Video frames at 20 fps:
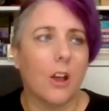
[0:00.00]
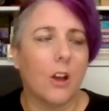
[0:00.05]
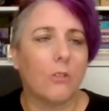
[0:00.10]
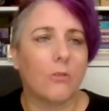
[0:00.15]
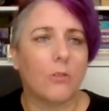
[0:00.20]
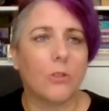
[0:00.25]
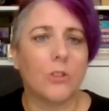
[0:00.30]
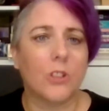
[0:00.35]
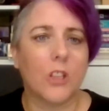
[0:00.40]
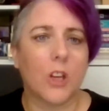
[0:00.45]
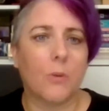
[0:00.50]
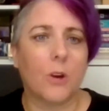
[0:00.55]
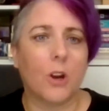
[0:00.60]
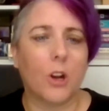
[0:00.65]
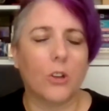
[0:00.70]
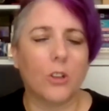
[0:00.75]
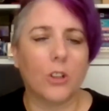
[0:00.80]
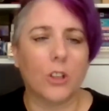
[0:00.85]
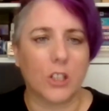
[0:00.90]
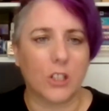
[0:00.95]
are also
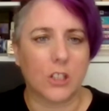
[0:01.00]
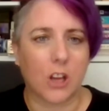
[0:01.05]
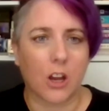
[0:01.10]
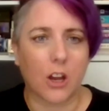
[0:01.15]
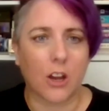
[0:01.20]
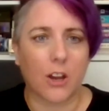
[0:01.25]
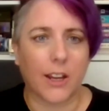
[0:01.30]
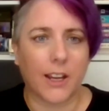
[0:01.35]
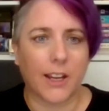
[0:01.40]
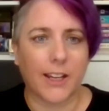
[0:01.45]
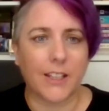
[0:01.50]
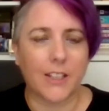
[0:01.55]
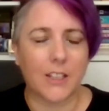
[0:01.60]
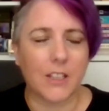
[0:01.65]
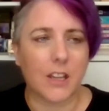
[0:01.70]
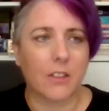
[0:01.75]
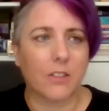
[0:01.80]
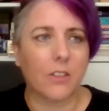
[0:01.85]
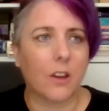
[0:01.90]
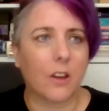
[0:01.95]
alongside
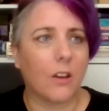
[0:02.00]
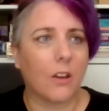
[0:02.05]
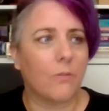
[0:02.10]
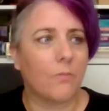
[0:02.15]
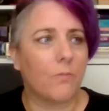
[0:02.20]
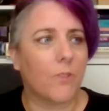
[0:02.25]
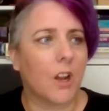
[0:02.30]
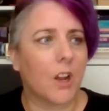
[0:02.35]
the